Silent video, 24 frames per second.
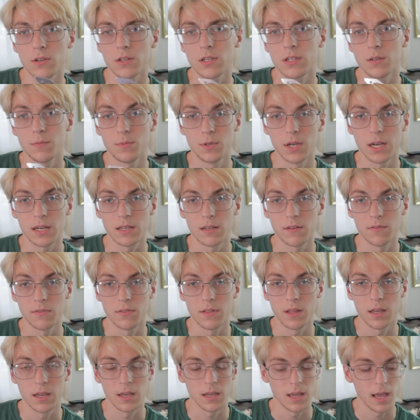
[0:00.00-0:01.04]
are a subjective
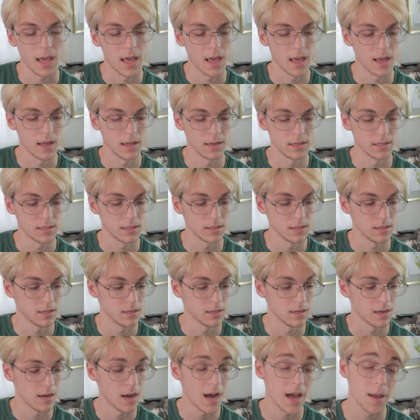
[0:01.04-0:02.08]
thing and
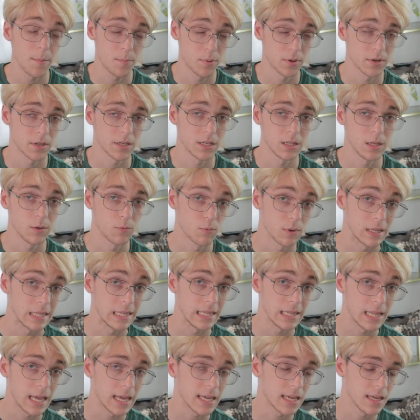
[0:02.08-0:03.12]
I personally
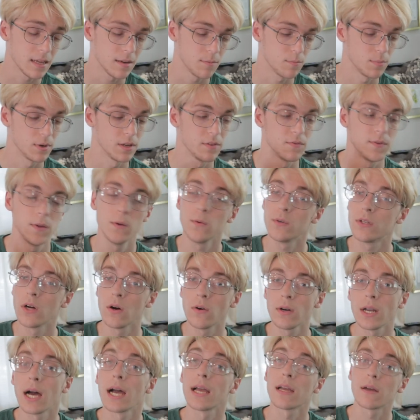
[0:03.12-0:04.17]
really like it, but if you
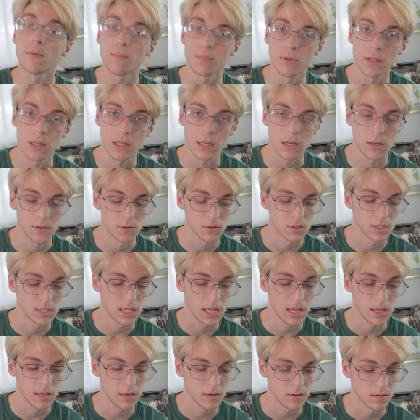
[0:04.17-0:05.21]
don't, I completely
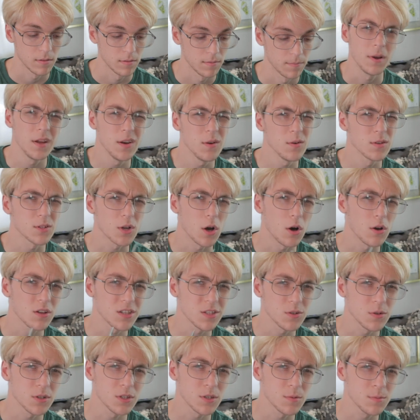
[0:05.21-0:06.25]
understand. But you know what's
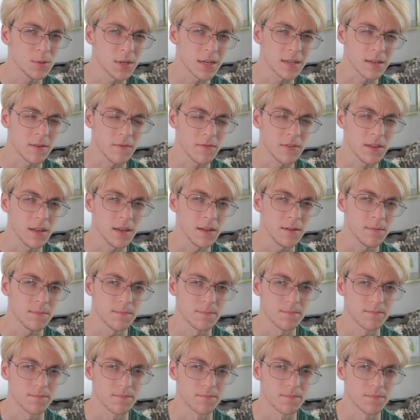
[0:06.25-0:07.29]
also a subjective thing?
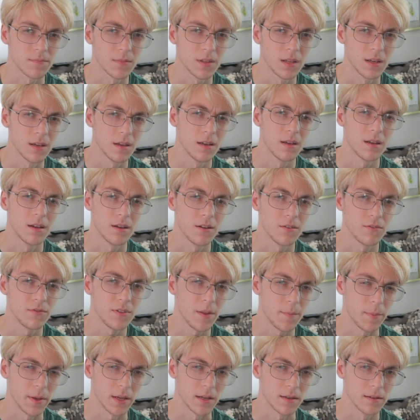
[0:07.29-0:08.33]

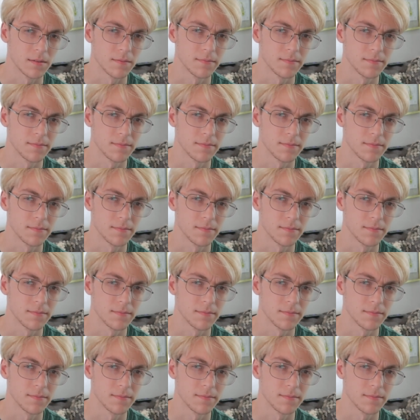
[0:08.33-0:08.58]
Flipping.